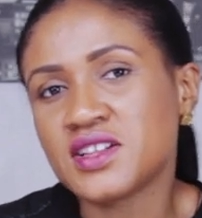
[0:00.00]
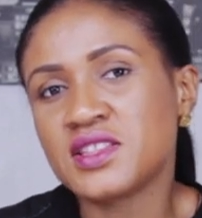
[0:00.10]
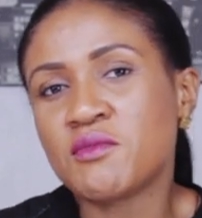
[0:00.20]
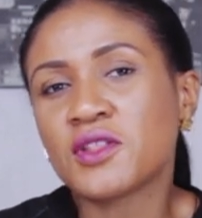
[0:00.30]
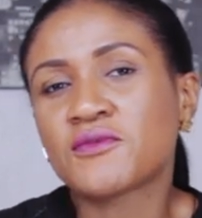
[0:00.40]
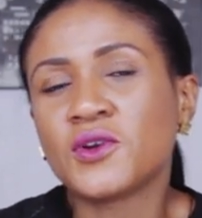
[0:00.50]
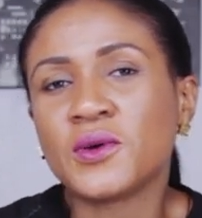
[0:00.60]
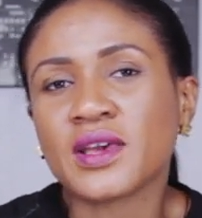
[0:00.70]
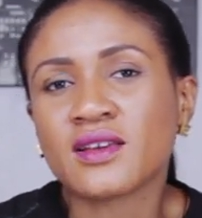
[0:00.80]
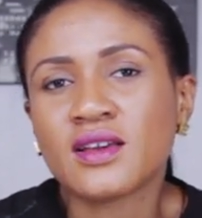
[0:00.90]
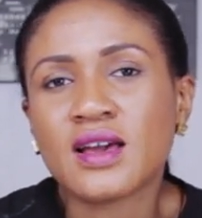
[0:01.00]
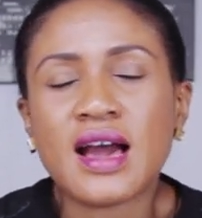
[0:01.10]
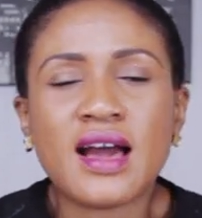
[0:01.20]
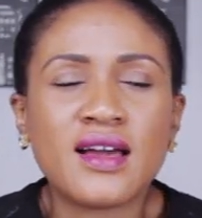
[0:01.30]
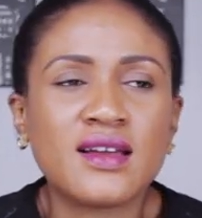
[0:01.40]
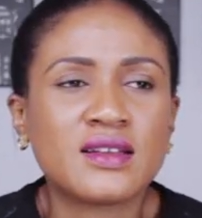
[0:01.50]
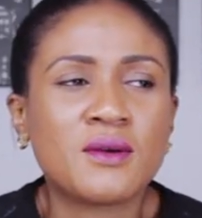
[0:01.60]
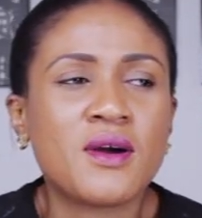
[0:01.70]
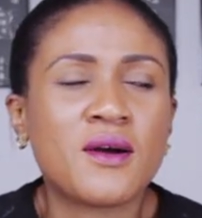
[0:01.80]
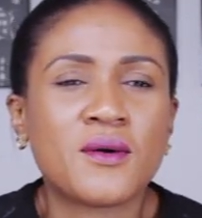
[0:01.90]
The month following, how
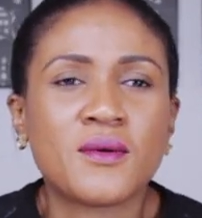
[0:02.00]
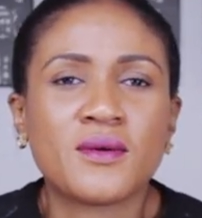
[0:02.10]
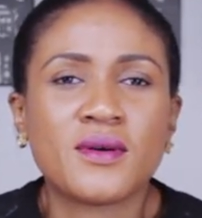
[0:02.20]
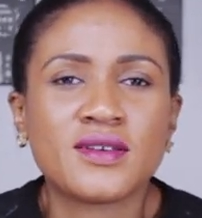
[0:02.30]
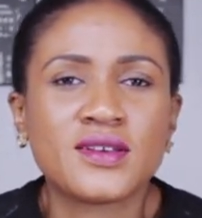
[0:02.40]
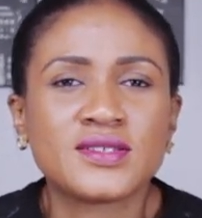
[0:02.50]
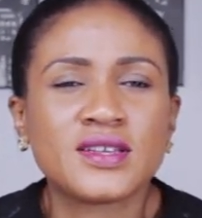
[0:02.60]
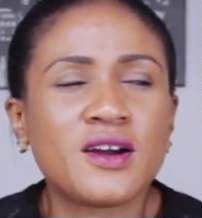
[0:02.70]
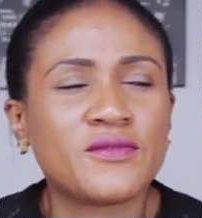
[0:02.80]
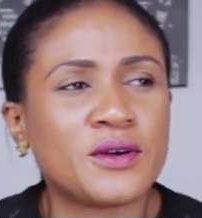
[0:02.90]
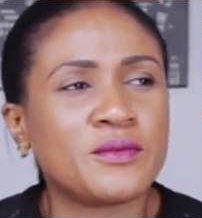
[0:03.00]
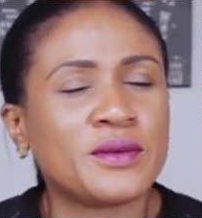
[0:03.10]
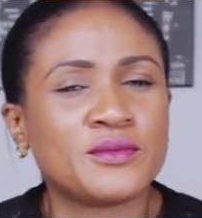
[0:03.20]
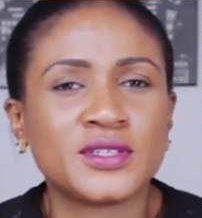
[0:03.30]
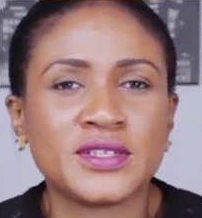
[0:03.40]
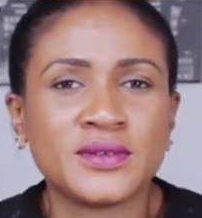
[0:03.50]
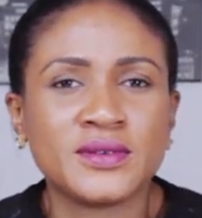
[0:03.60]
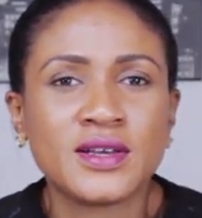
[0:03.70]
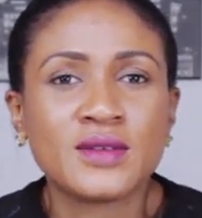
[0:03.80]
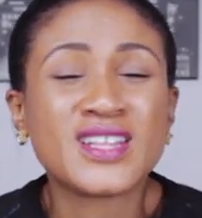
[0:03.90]
far is my money now?
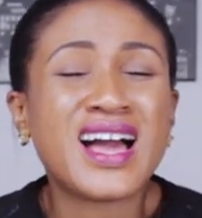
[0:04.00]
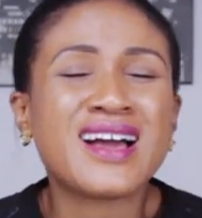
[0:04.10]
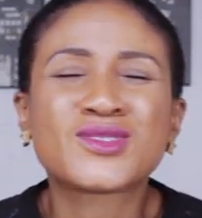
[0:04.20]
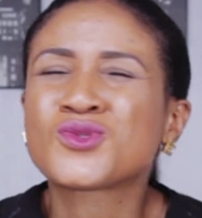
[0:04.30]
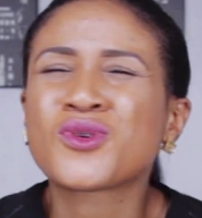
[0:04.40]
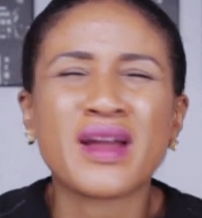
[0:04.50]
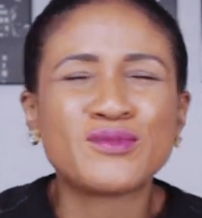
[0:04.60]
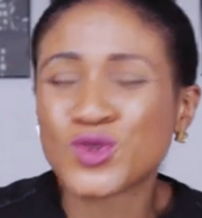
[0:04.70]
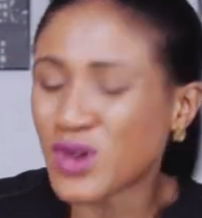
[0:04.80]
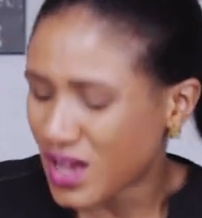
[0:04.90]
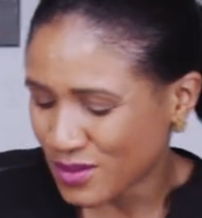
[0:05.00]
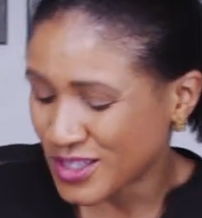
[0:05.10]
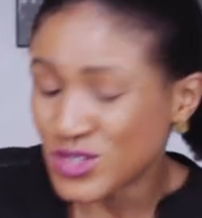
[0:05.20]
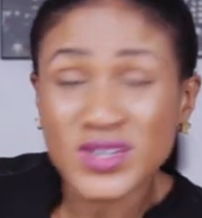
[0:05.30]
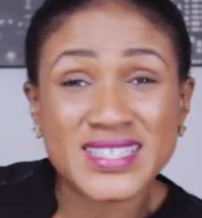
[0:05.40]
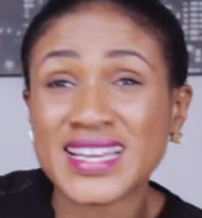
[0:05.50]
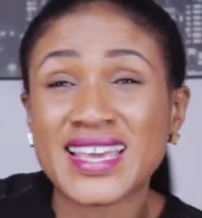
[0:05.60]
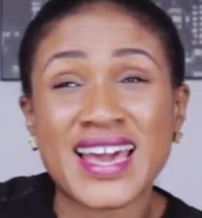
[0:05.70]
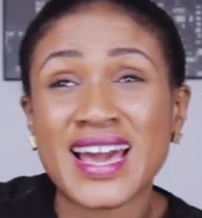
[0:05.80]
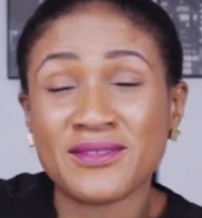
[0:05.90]
It's only
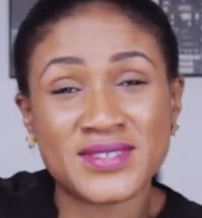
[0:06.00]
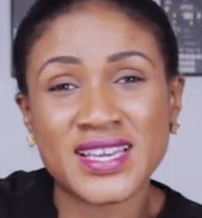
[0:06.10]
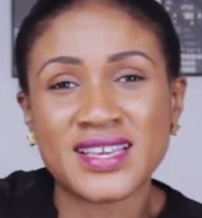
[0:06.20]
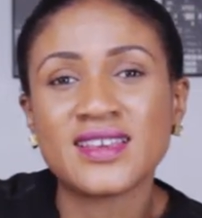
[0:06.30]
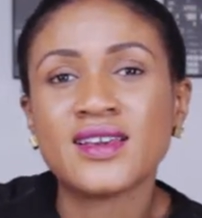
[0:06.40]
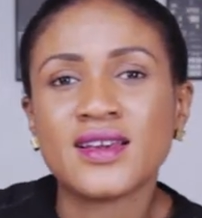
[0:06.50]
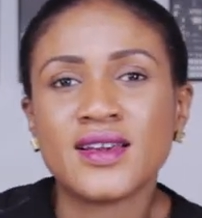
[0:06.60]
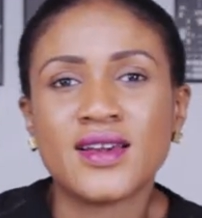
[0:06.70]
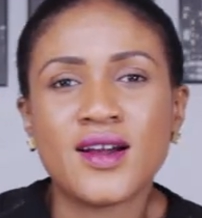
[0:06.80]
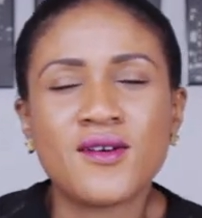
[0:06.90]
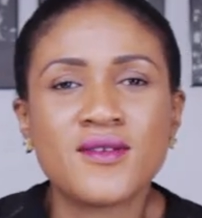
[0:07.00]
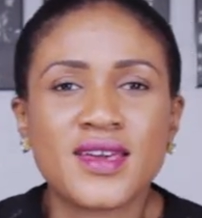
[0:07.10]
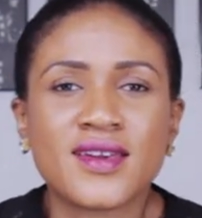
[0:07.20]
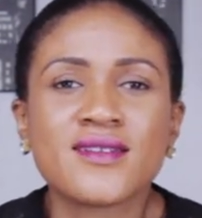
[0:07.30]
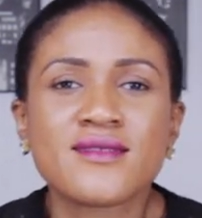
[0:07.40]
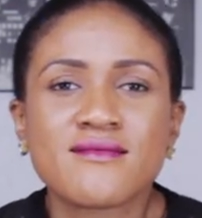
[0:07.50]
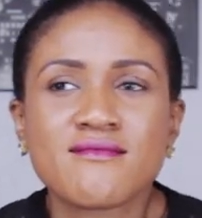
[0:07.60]
10K I have, take. Oh, okay.